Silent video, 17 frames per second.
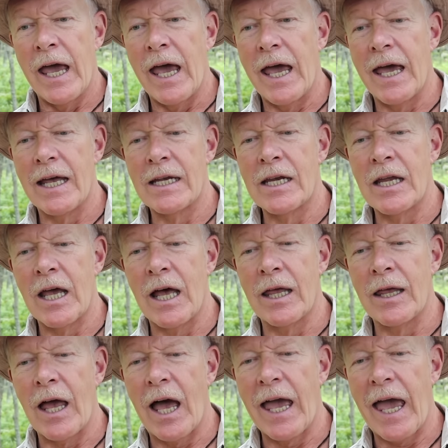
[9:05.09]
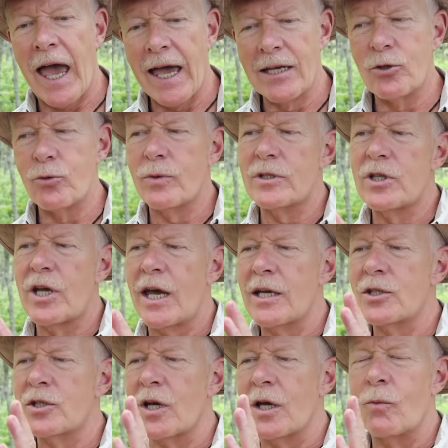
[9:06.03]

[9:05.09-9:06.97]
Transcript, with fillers: and I, I had to attach